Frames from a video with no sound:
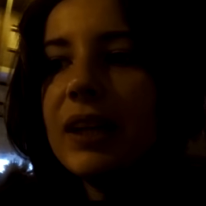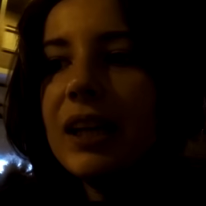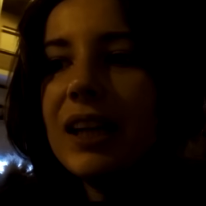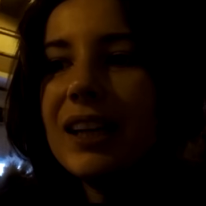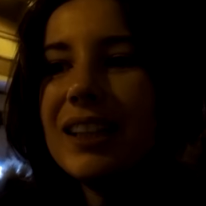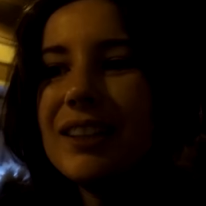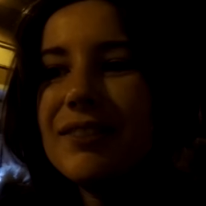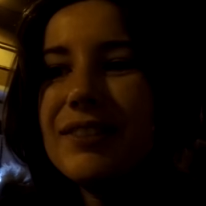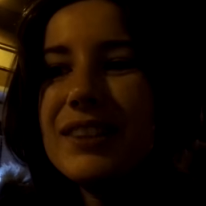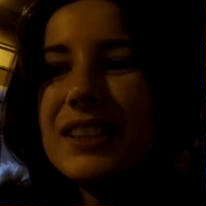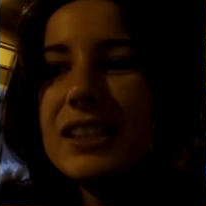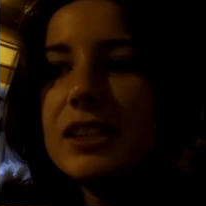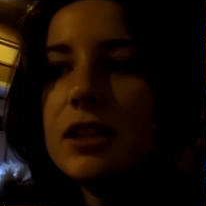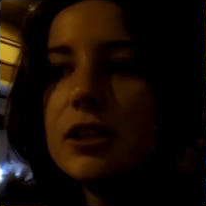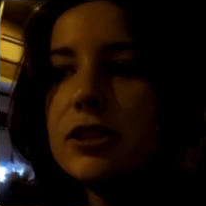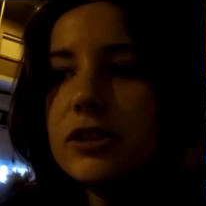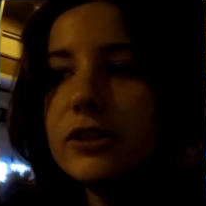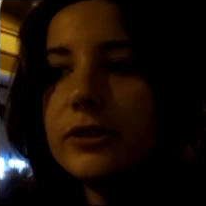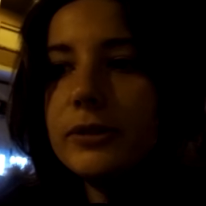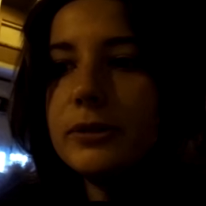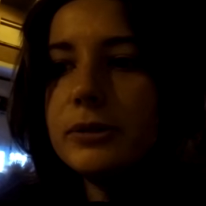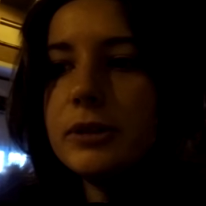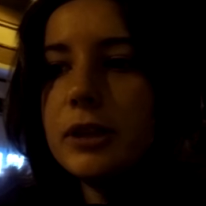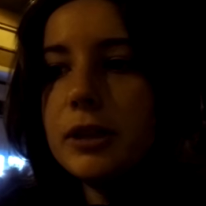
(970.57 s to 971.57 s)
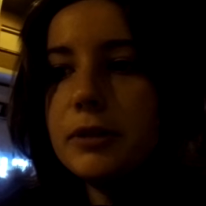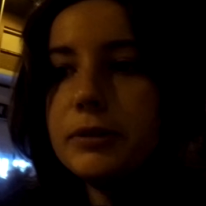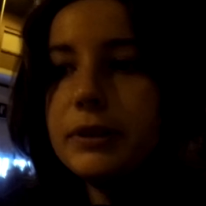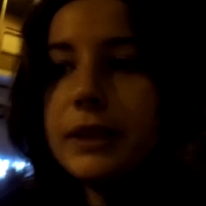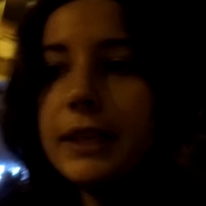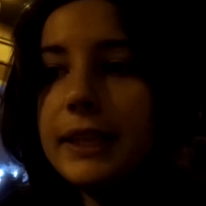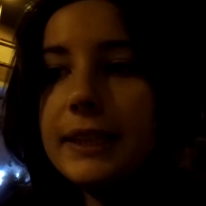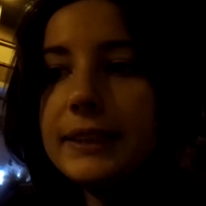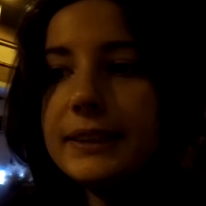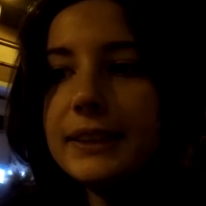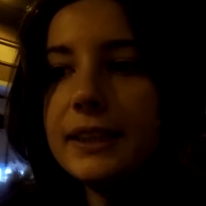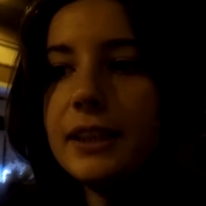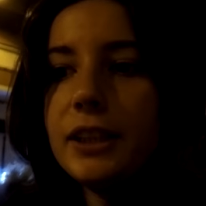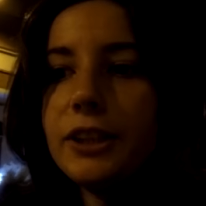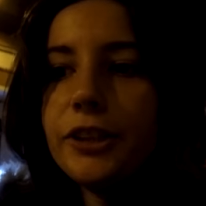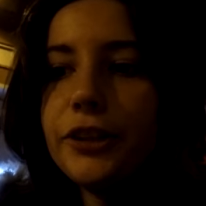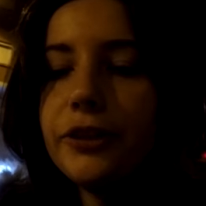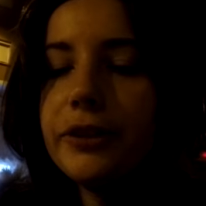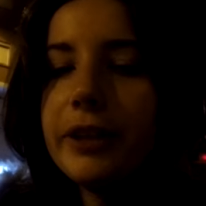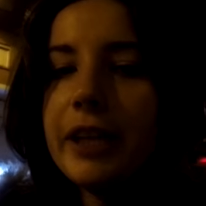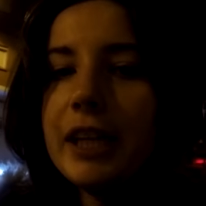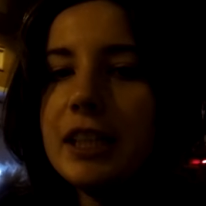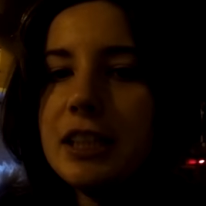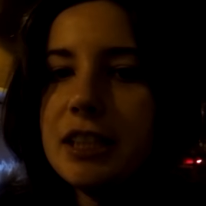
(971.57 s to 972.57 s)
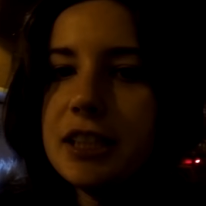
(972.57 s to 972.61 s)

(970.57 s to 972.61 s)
And if it's not sold out later, you can